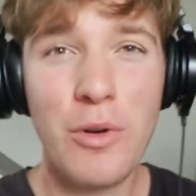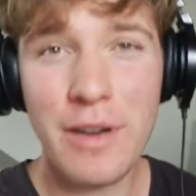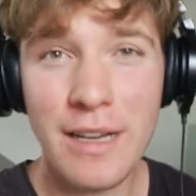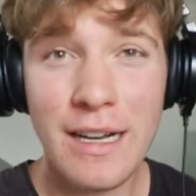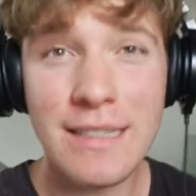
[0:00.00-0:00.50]

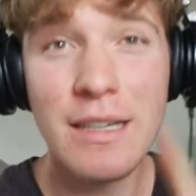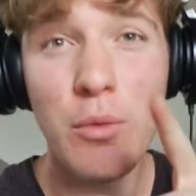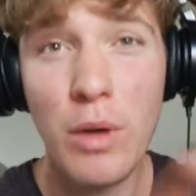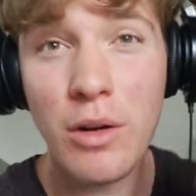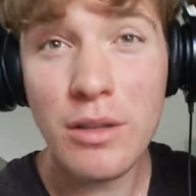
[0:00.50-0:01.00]
morning, guys,
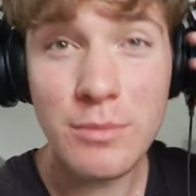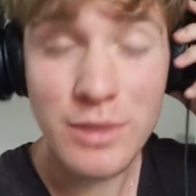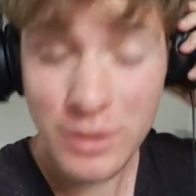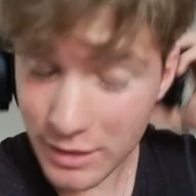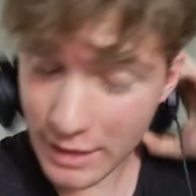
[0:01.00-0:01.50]
and
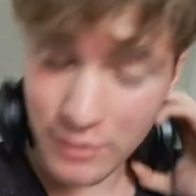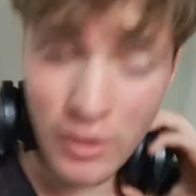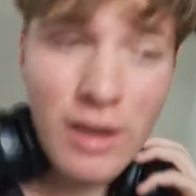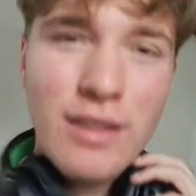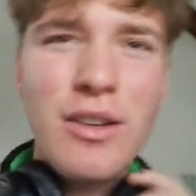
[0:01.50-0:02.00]
welcome to today's
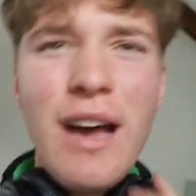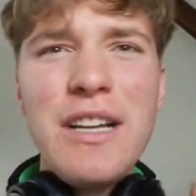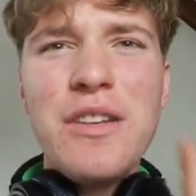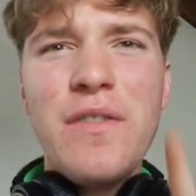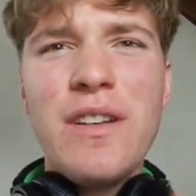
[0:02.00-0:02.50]
vlog. So
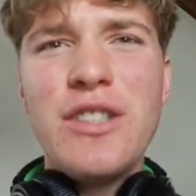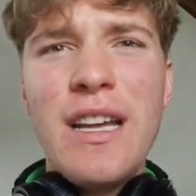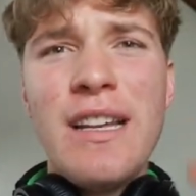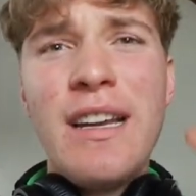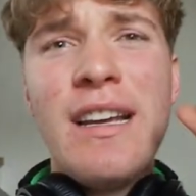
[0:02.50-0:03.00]
I just
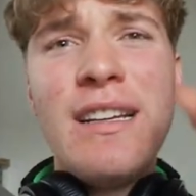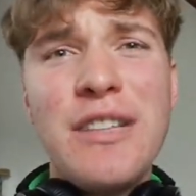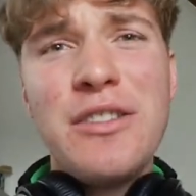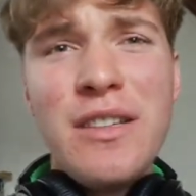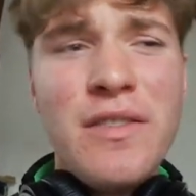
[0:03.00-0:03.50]
finished editing
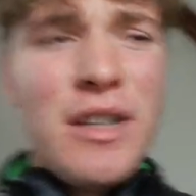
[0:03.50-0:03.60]
yesterday's